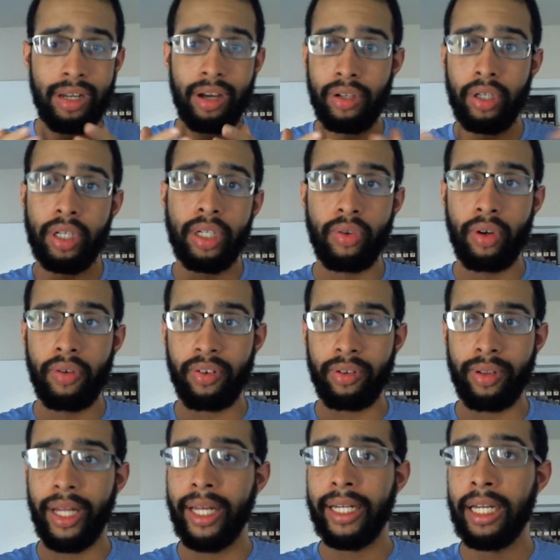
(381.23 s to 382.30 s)
No, you can do it for
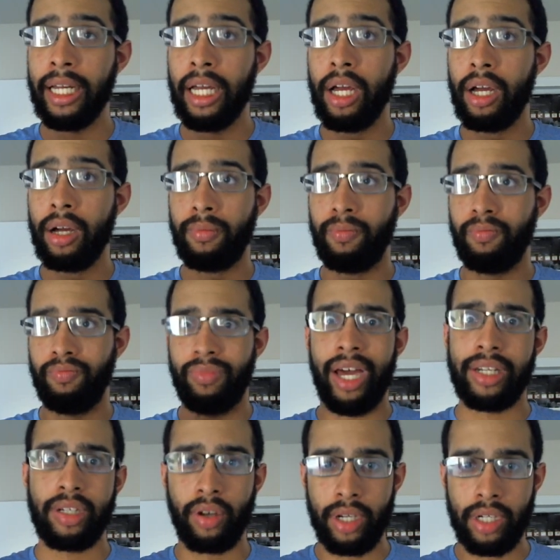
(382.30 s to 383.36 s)
like
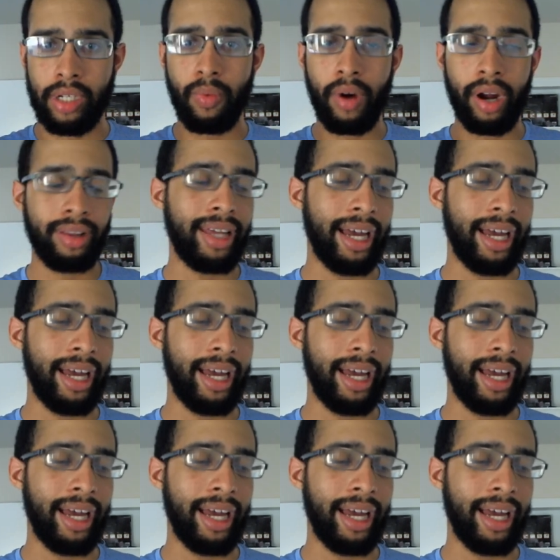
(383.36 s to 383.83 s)
as long as you want.